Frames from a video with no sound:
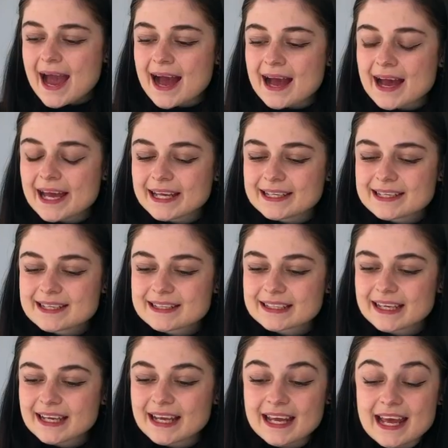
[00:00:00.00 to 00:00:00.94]
And
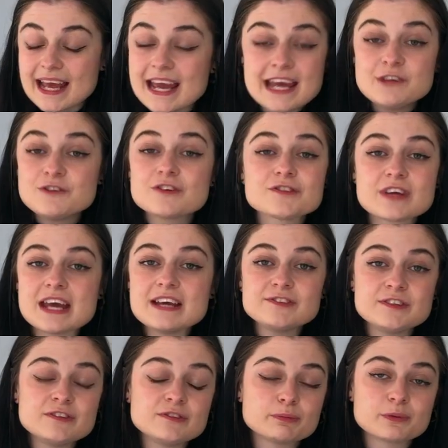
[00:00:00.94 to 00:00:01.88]
it just
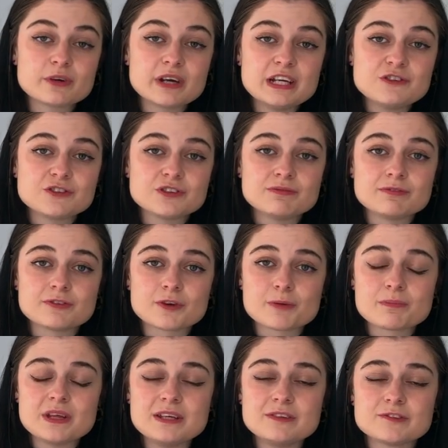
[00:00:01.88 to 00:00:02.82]
takes inspiration
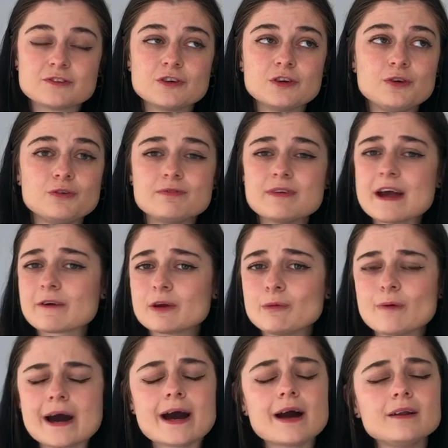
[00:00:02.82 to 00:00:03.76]
from these two very
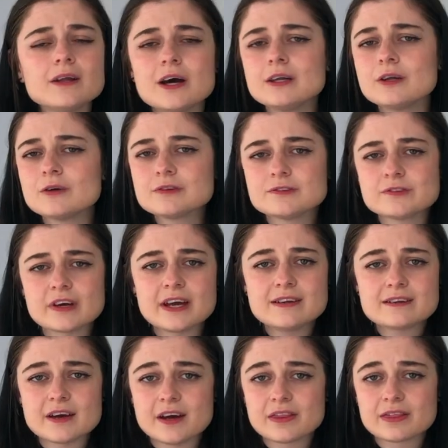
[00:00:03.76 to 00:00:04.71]
well,
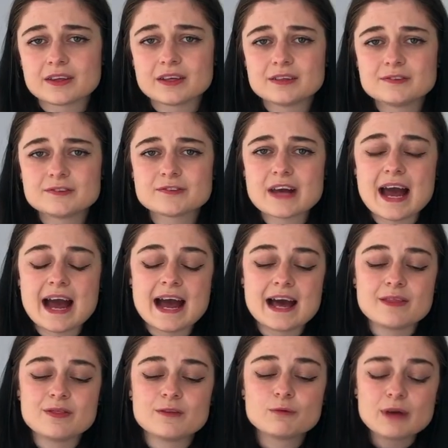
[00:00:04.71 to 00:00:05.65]
alongside others,
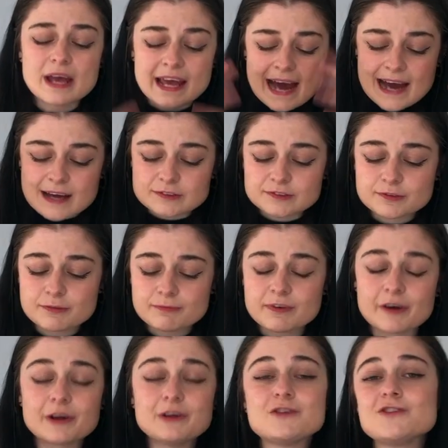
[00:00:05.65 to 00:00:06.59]
and it has
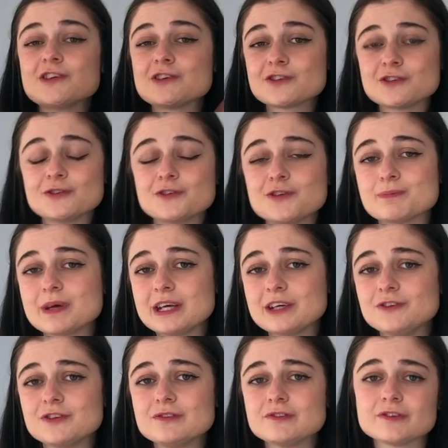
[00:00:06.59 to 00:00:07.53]
very traditional
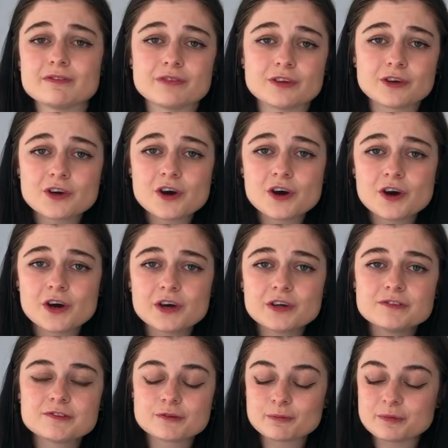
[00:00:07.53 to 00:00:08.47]
depictions of the gods.